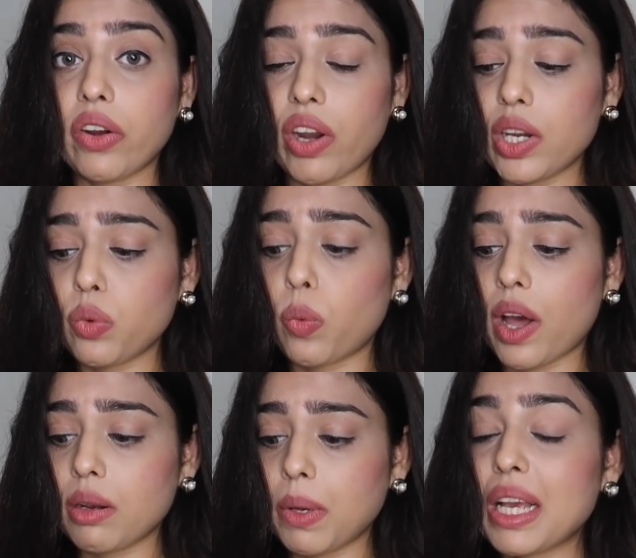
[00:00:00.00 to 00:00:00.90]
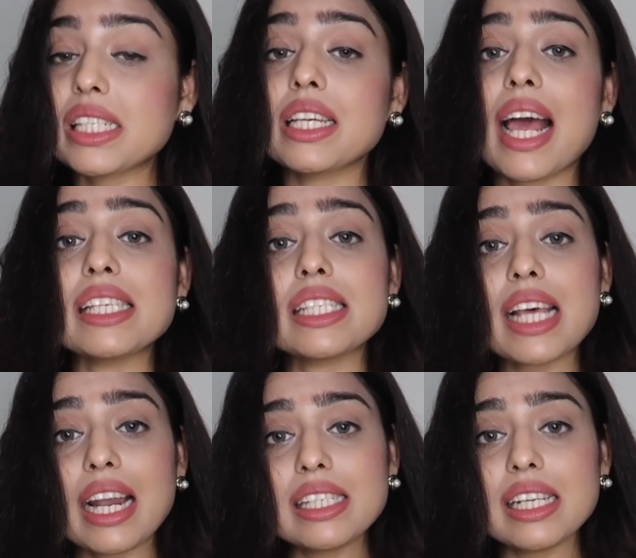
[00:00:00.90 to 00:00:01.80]
great one because it has
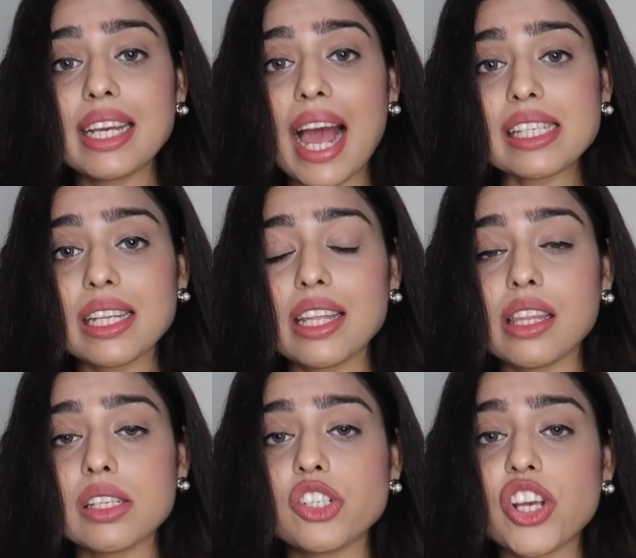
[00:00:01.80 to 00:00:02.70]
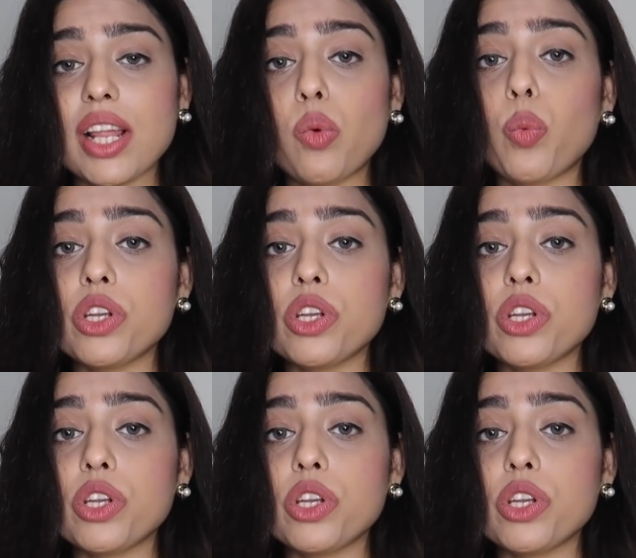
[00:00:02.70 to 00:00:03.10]
salicylic acid in this gel,